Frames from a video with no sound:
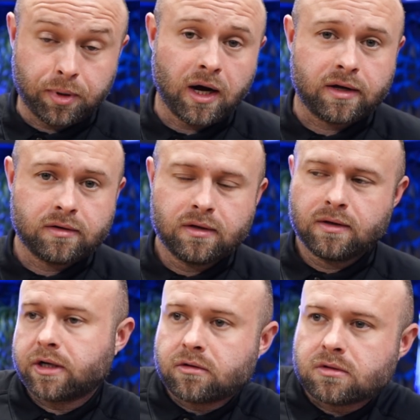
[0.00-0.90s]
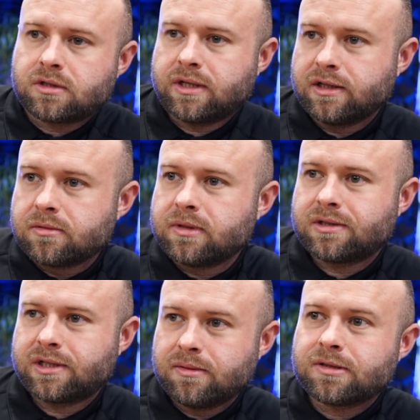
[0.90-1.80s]
But the general sentiment
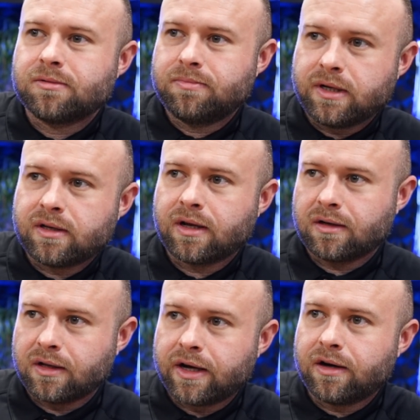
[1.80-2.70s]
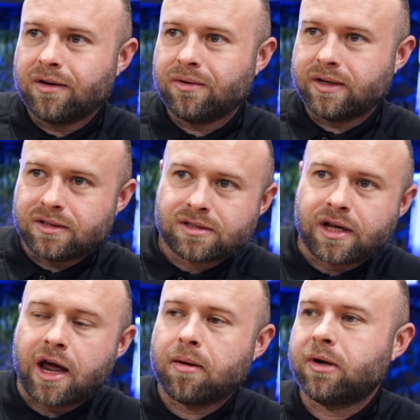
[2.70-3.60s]
seems to be that ALEO is
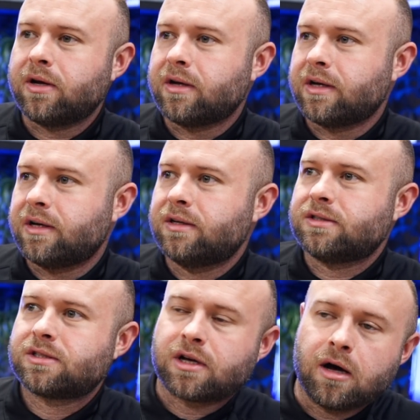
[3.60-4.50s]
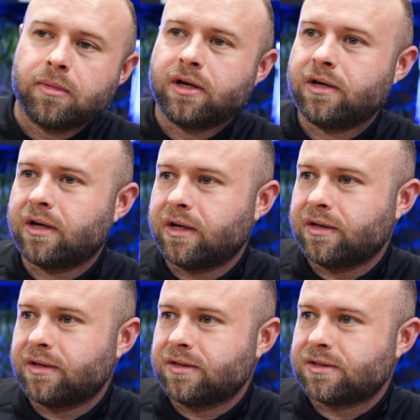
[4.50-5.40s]
scammy, is scummy,
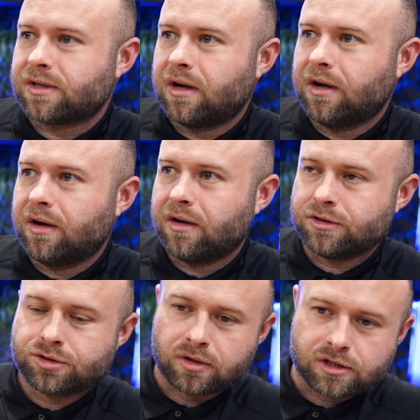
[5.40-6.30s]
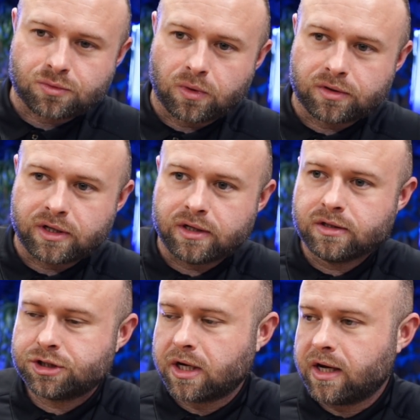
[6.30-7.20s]
is untrustworthy,
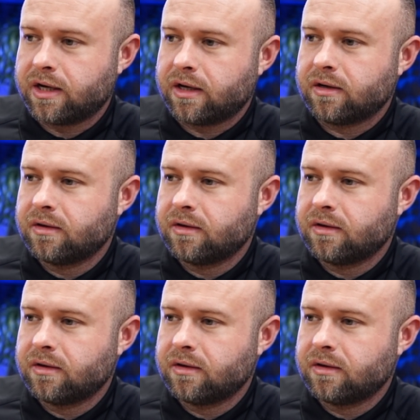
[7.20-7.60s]
shady,